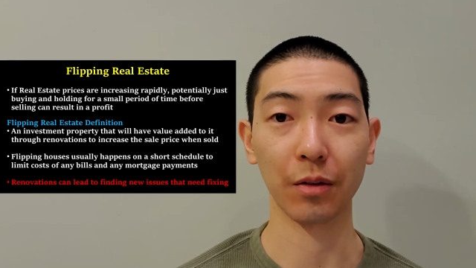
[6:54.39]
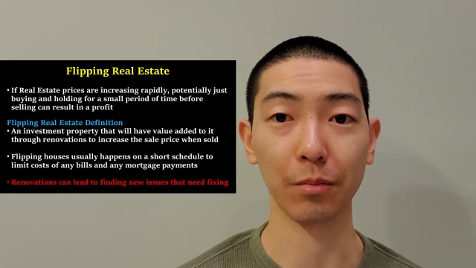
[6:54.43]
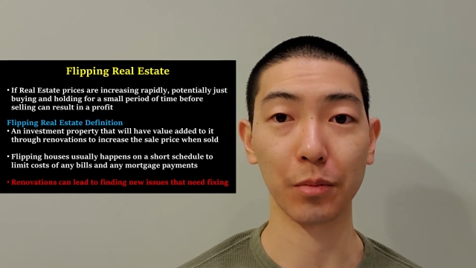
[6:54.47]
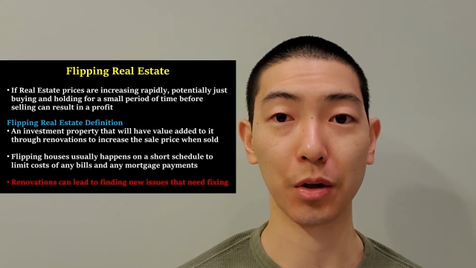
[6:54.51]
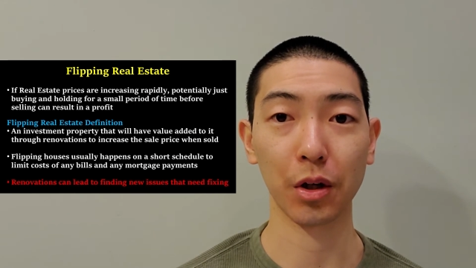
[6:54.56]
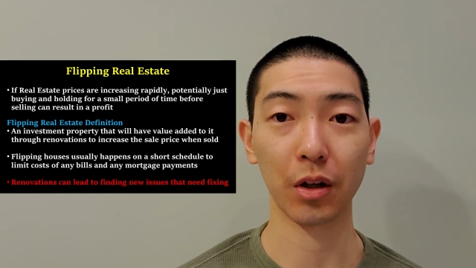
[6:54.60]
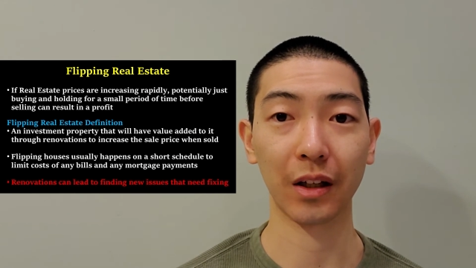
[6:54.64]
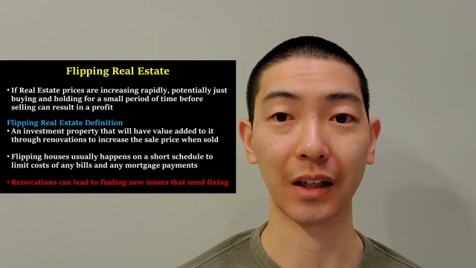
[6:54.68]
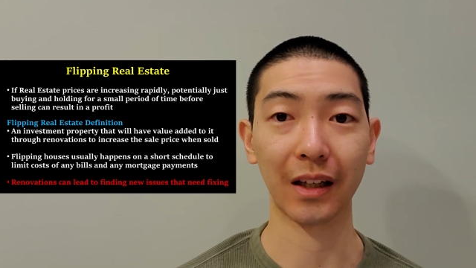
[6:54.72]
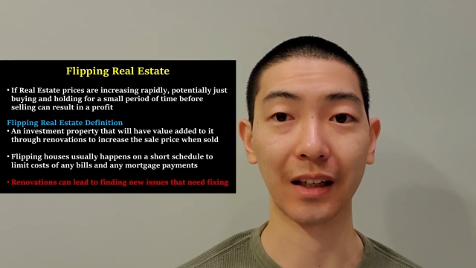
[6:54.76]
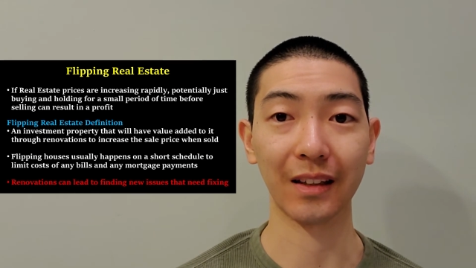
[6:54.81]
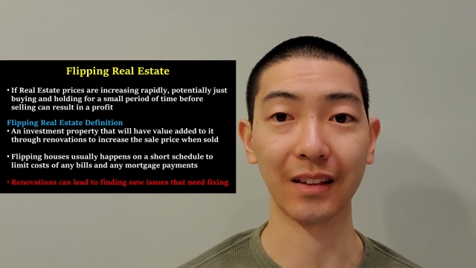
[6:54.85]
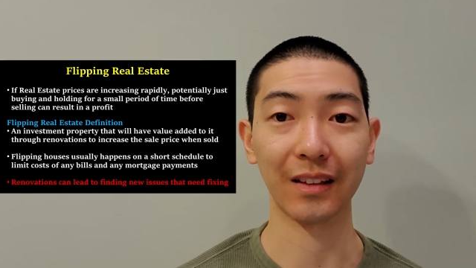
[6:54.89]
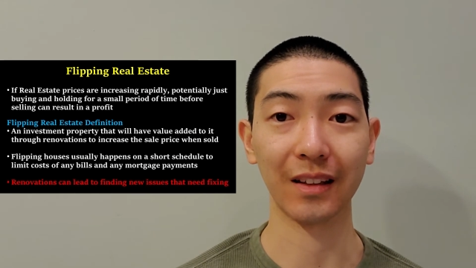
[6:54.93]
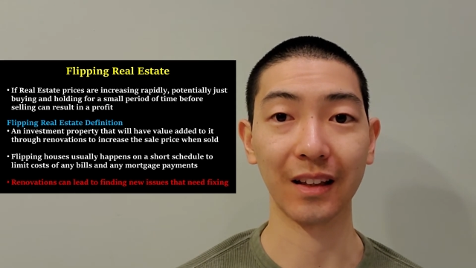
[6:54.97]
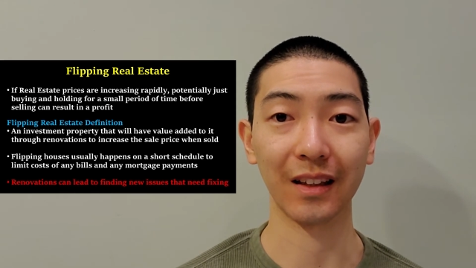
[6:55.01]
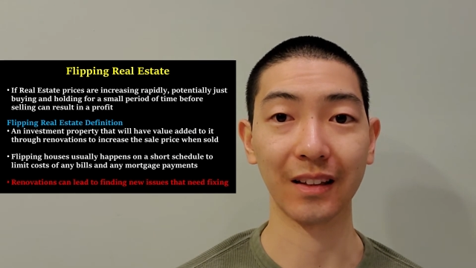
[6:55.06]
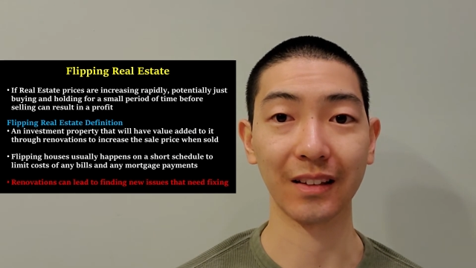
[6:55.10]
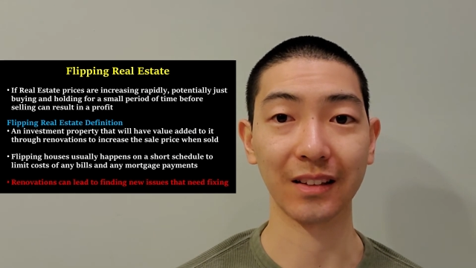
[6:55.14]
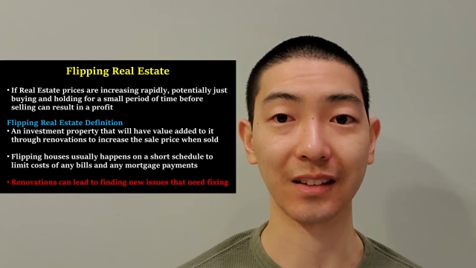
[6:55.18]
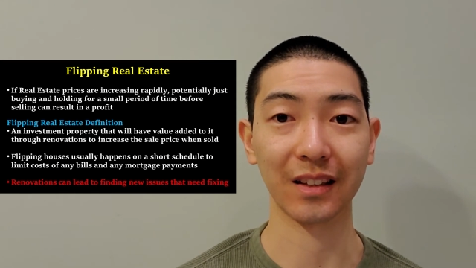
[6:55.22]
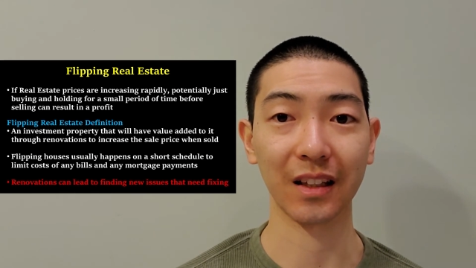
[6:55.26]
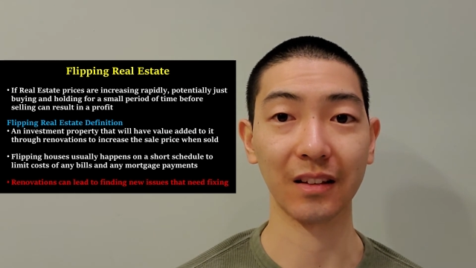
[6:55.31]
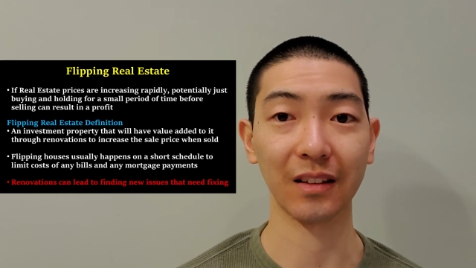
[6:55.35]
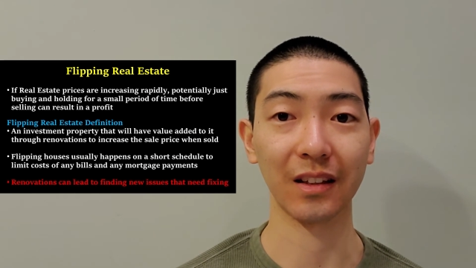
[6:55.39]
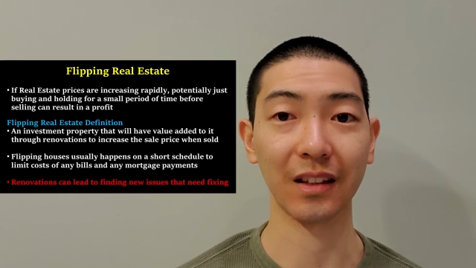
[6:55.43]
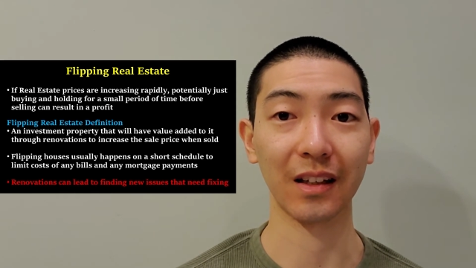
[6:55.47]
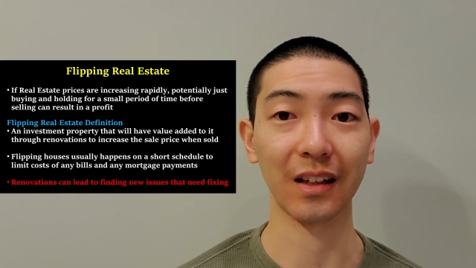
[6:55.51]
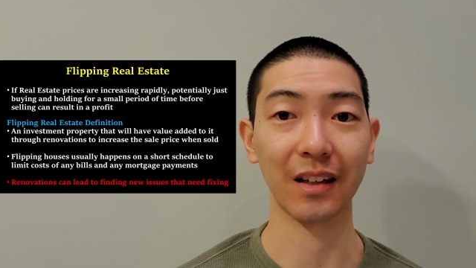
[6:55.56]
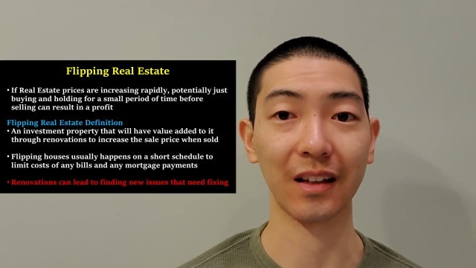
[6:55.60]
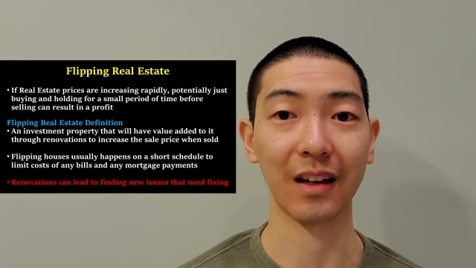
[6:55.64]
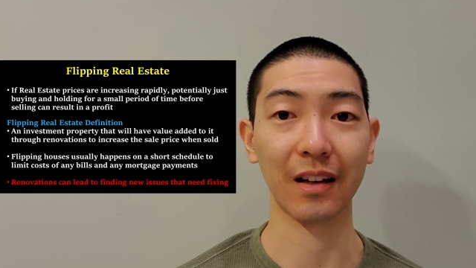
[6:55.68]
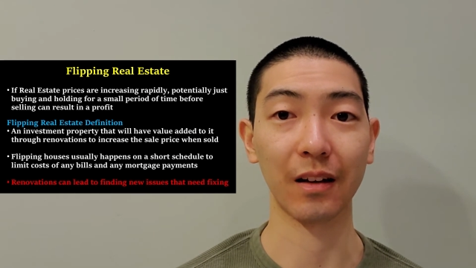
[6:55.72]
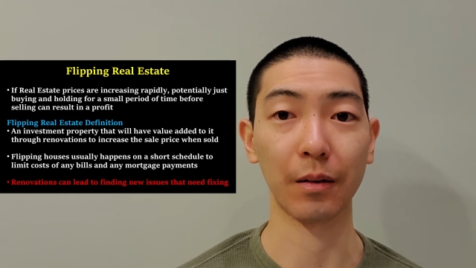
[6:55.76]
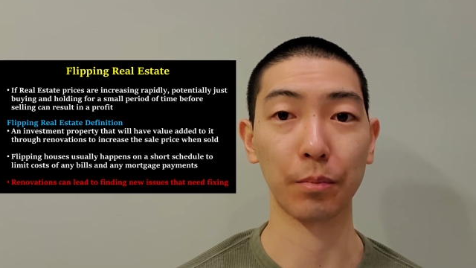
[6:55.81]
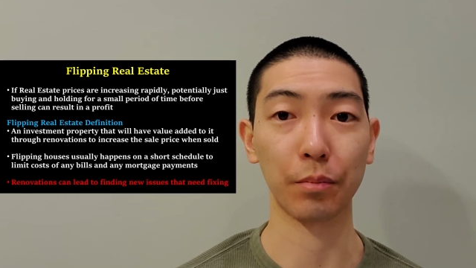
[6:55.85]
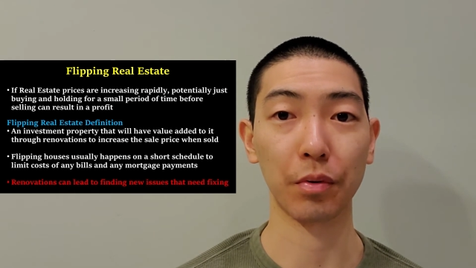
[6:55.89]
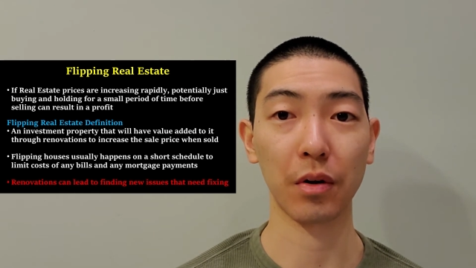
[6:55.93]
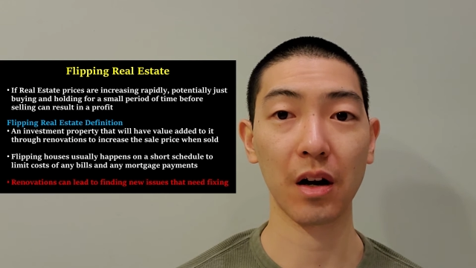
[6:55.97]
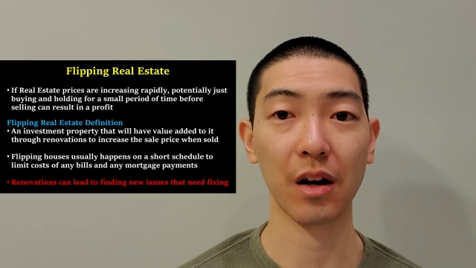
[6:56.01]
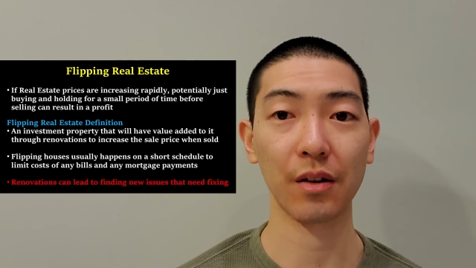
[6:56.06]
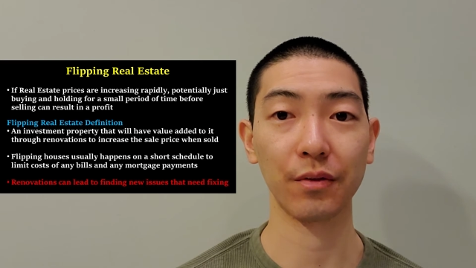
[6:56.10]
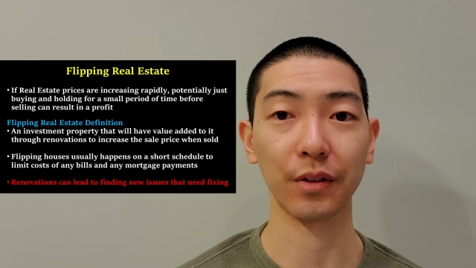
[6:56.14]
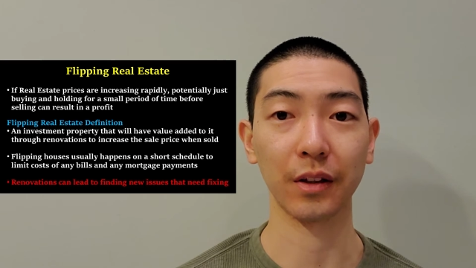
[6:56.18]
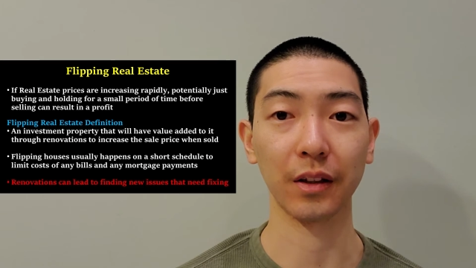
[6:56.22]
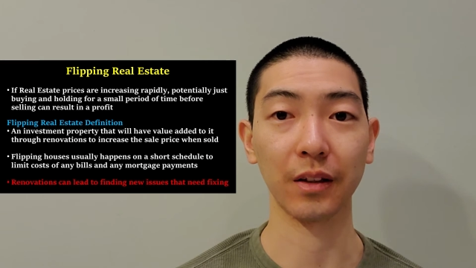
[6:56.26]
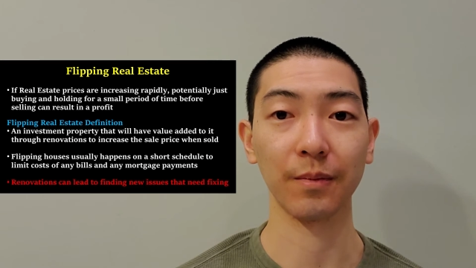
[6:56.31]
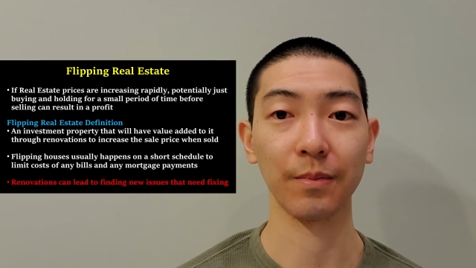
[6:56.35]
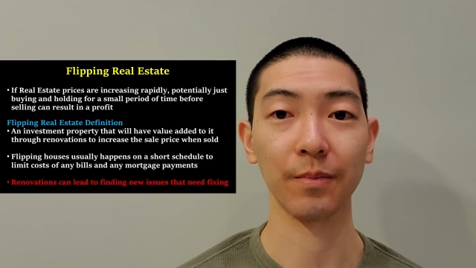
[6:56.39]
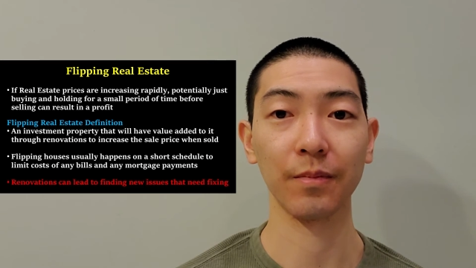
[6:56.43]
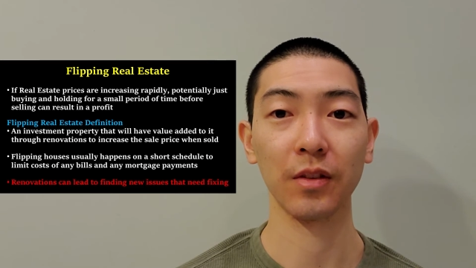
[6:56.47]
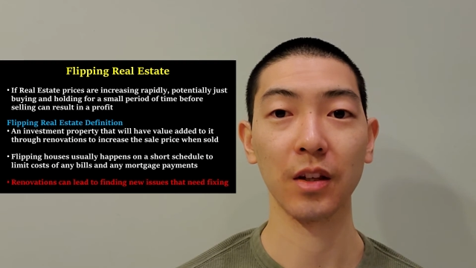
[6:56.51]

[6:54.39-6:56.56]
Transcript: market and selling it at a profit